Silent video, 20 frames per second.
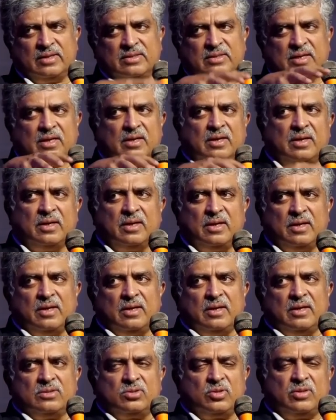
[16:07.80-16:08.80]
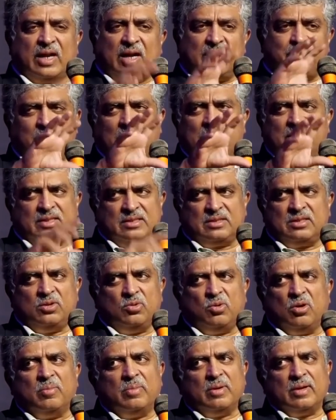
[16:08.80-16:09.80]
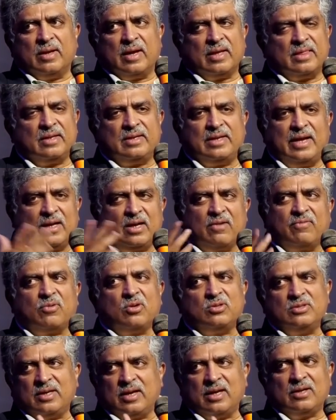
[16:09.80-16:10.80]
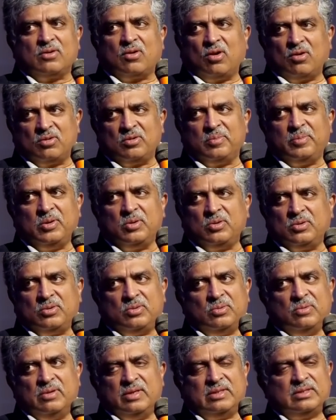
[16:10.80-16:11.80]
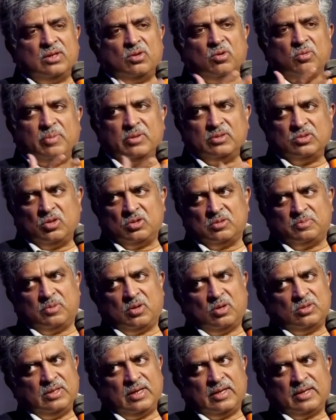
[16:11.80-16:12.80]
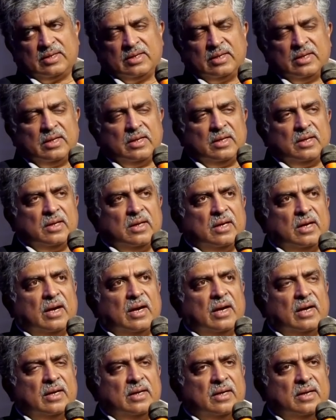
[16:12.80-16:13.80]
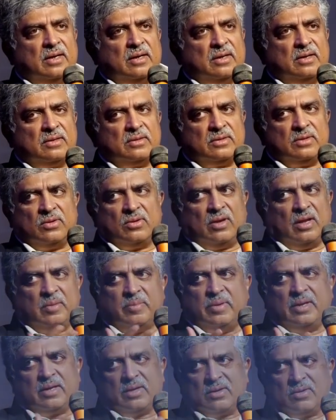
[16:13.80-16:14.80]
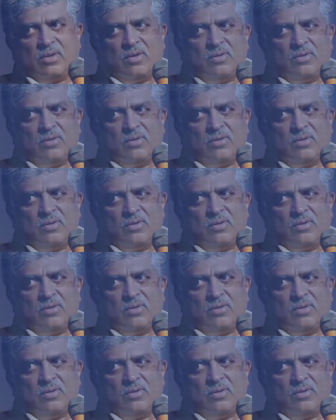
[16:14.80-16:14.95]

this, and so that part is doable. And the tech, of course, they can contribute. It's an open source project, and anybody can